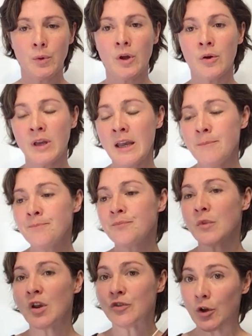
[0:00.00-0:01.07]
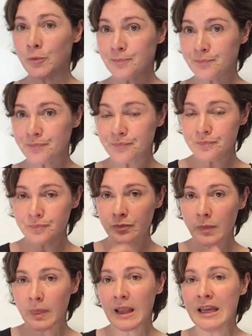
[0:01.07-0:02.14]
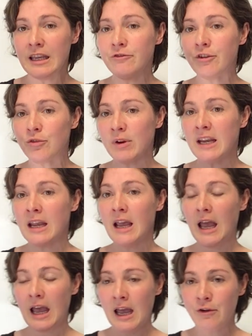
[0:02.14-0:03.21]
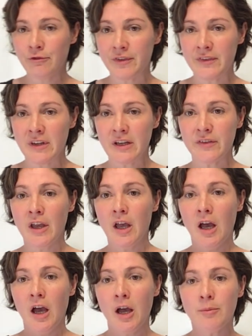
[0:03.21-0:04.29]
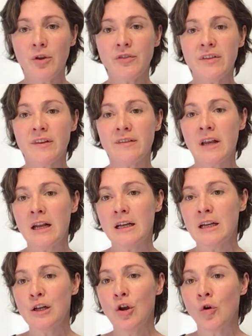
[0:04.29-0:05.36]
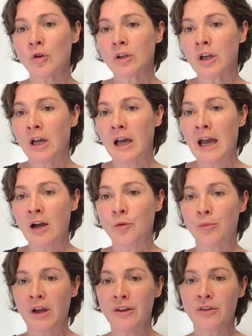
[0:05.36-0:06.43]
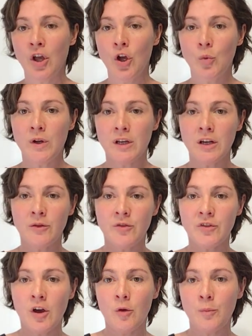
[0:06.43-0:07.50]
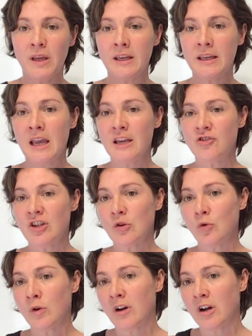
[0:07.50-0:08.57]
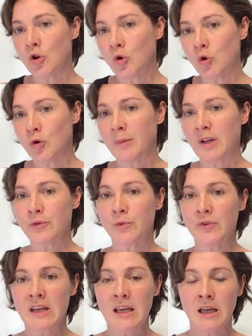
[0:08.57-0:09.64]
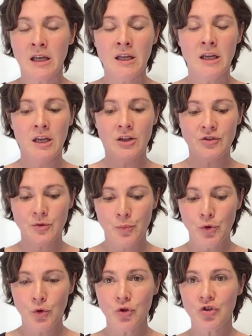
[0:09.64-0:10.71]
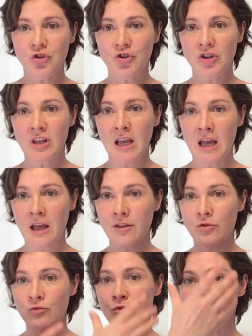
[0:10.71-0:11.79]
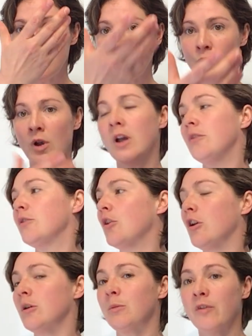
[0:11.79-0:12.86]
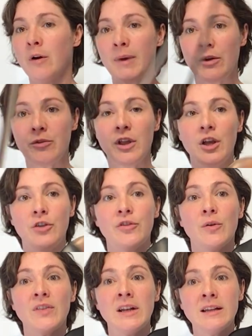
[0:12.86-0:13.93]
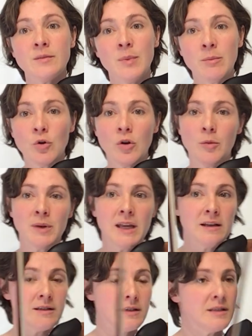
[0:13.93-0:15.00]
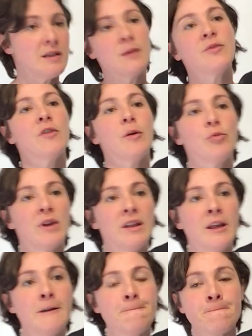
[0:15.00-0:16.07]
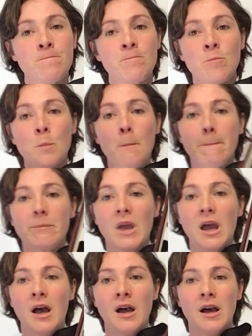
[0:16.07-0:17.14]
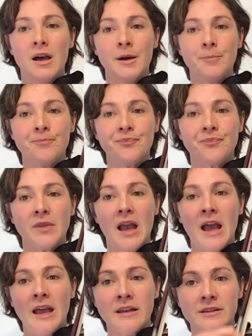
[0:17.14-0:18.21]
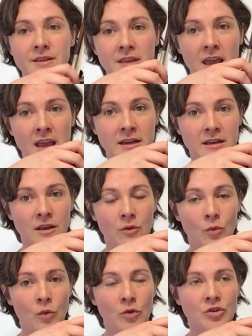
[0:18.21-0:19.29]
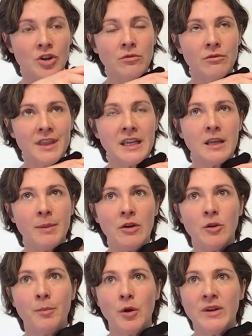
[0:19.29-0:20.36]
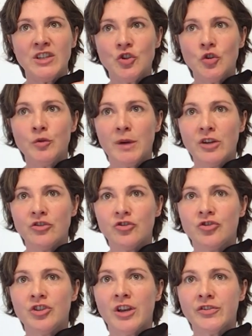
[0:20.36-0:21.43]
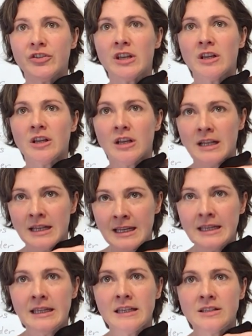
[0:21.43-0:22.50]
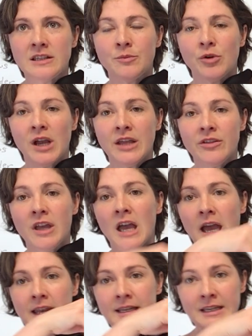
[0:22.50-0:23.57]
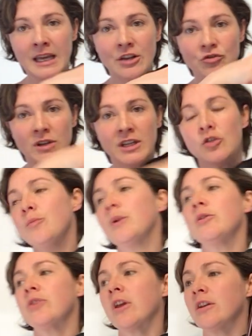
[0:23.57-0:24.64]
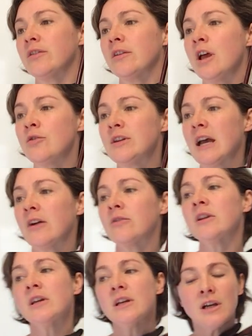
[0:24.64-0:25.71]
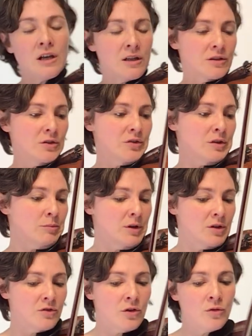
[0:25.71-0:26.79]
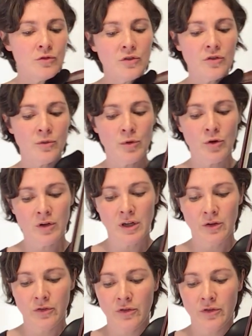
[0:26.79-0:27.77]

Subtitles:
Okay, so in for 3, out for 6. Because it's a slightly longer out breath, we're going to start engaging all our core muscles here to push the air through the column of our mouth. So it's a little bit more complicated in terms of our breathing. And then don't think about your bowing too much, just link it to the breath, and naturally your bow's going to slow down and do some longer notes.